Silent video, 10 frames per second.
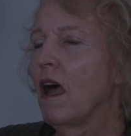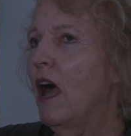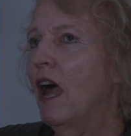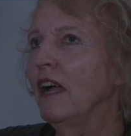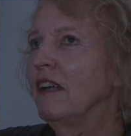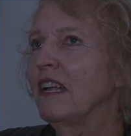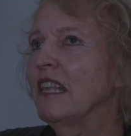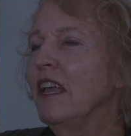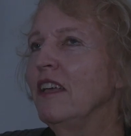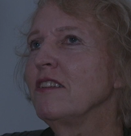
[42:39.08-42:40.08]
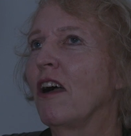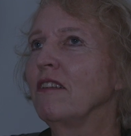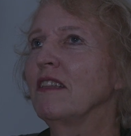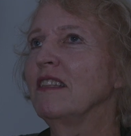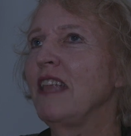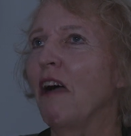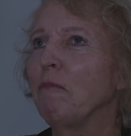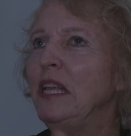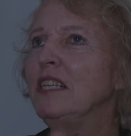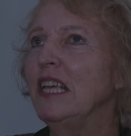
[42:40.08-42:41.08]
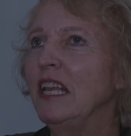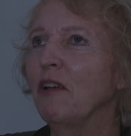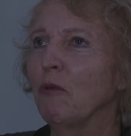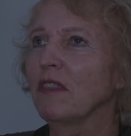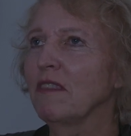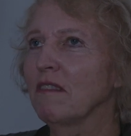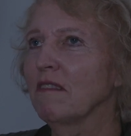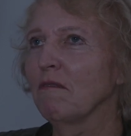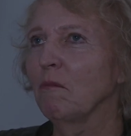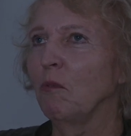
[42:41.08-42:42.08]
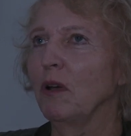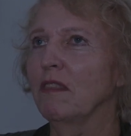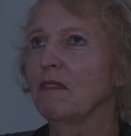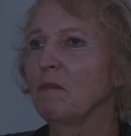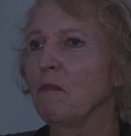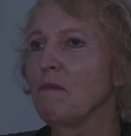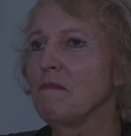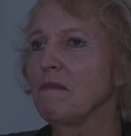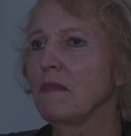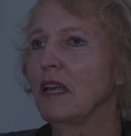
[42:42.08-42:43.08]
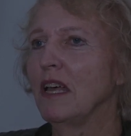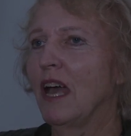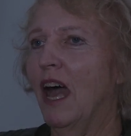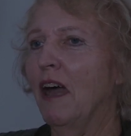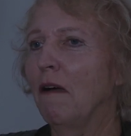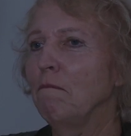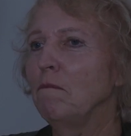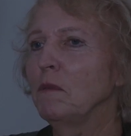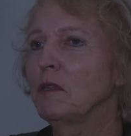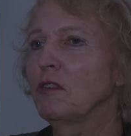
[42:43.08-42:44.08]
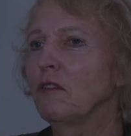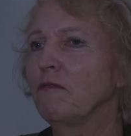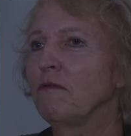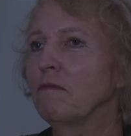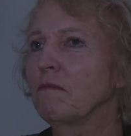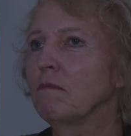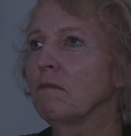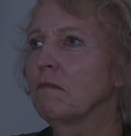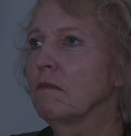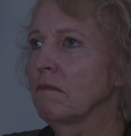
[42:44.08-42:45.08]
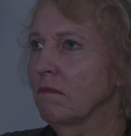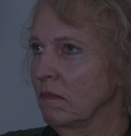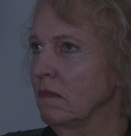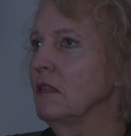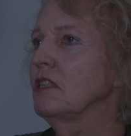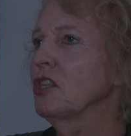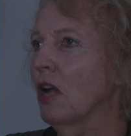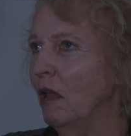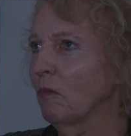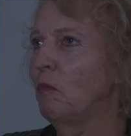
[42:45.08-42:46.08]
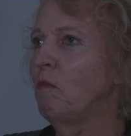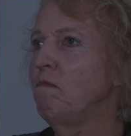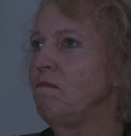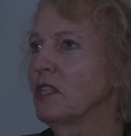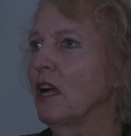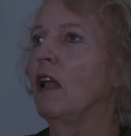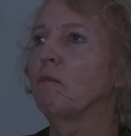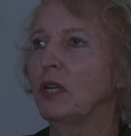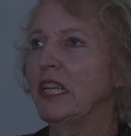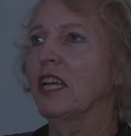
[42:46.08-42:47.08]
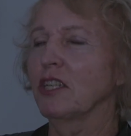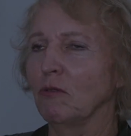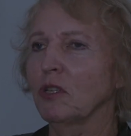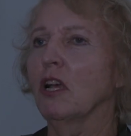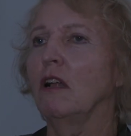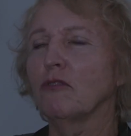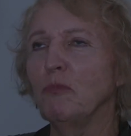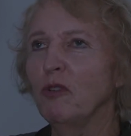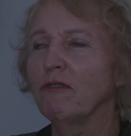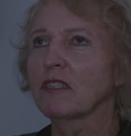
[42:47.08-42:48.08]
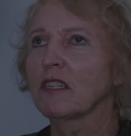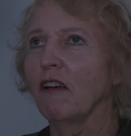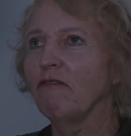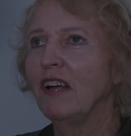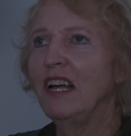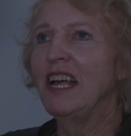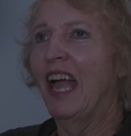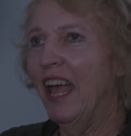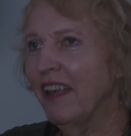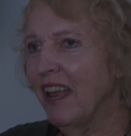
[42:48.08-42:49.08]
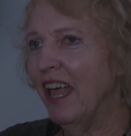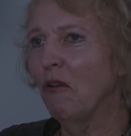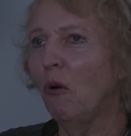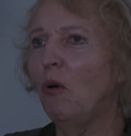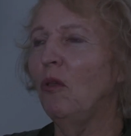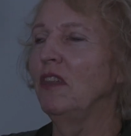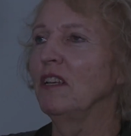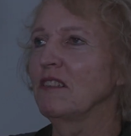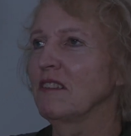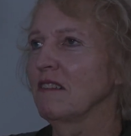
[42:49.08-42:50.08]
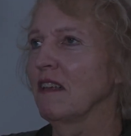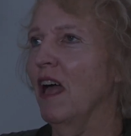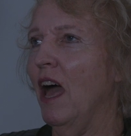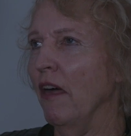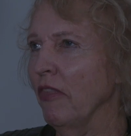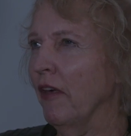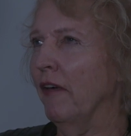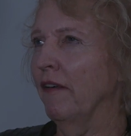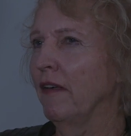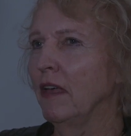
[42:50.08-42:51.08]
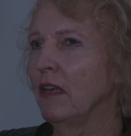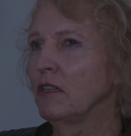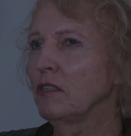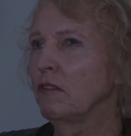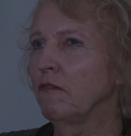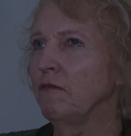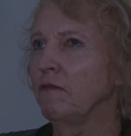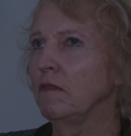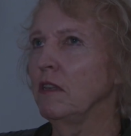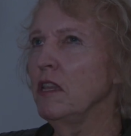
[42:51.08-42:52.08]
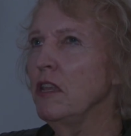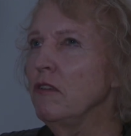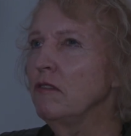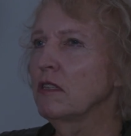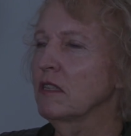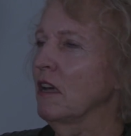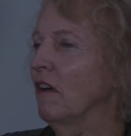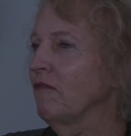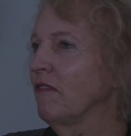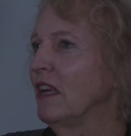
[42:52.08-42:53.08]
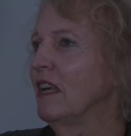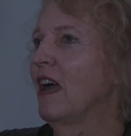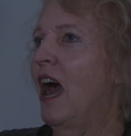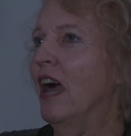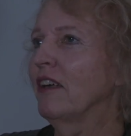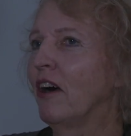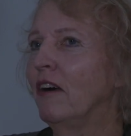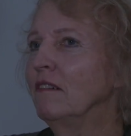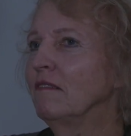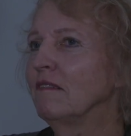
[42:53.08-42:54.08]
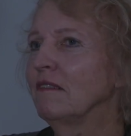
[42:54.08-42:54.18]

you know I, you know now I've been dealing with with um, sort of this child yeah. child protection or child removal stuff yep. and, and all this other sort of news stuff, mm. I go,